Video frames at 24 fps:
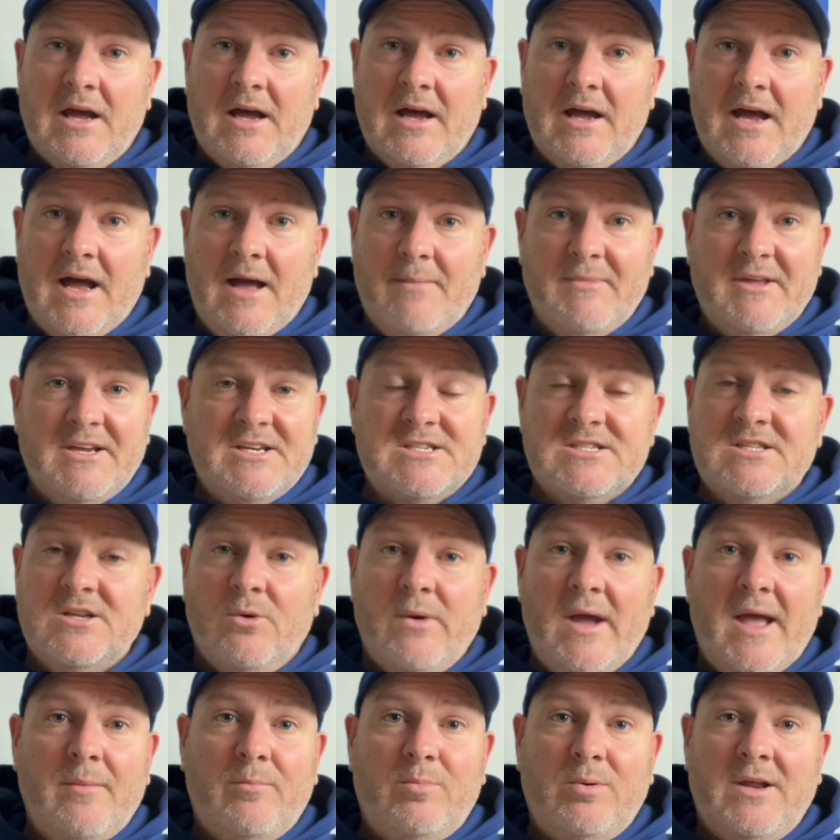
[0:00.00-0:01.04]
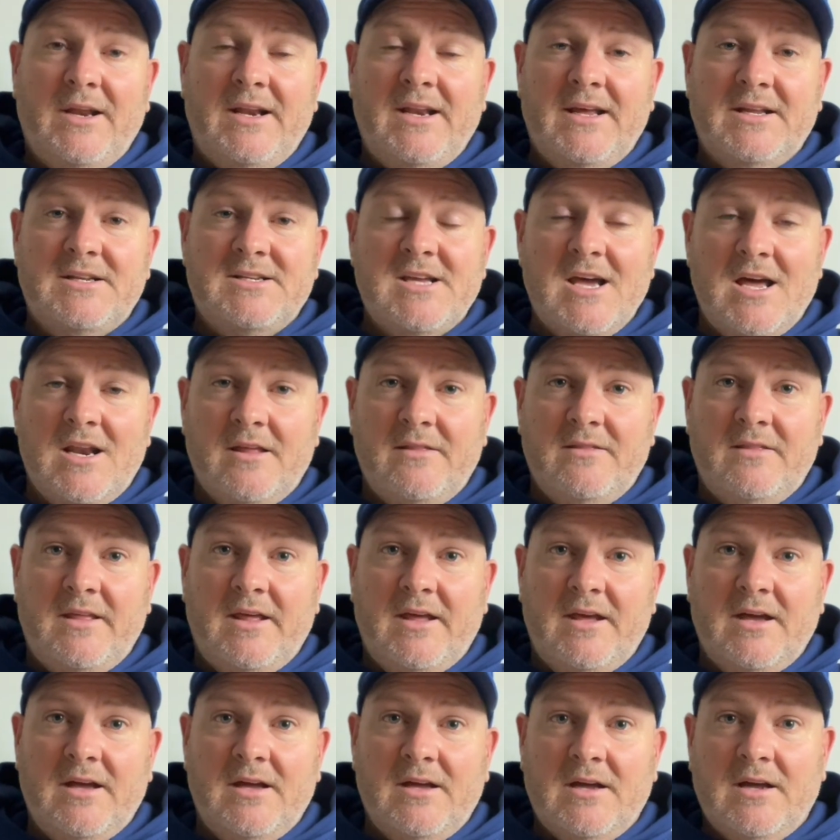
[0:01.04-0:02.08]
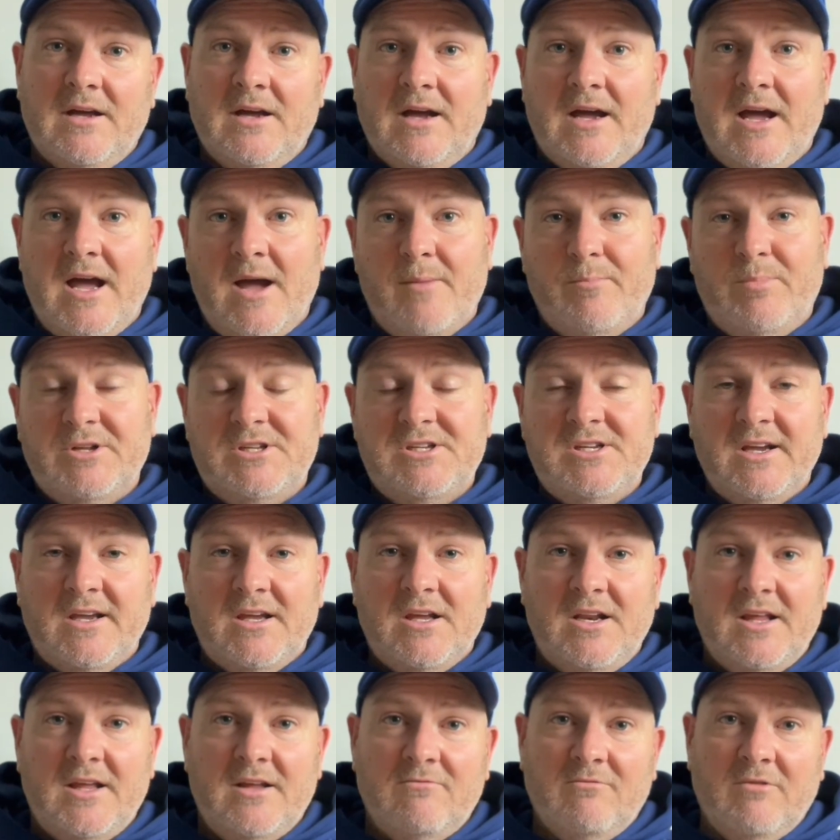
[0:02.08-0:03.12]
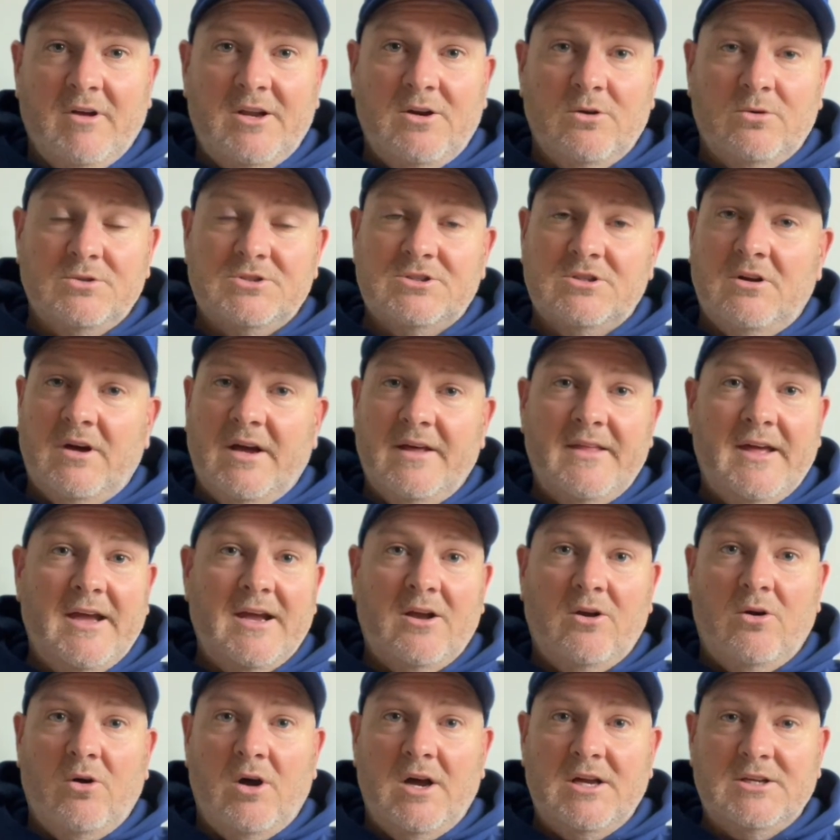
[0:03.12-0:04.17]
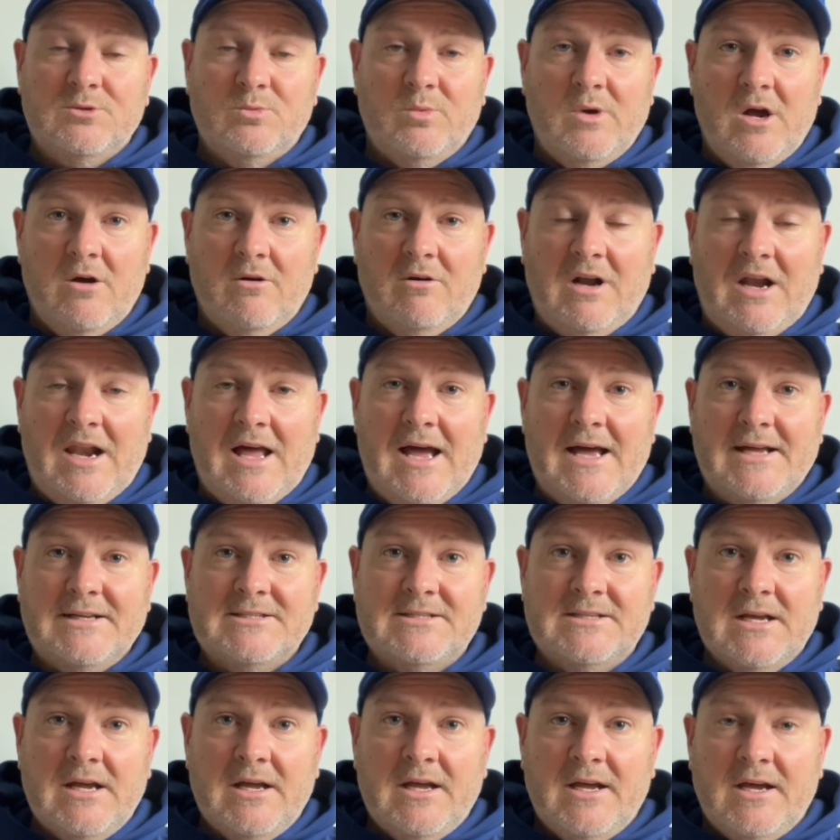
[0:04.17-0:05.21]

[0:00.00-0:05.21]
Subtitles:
They still had plenty of talent there, particularly in Reynolds. Like, that guy is world class.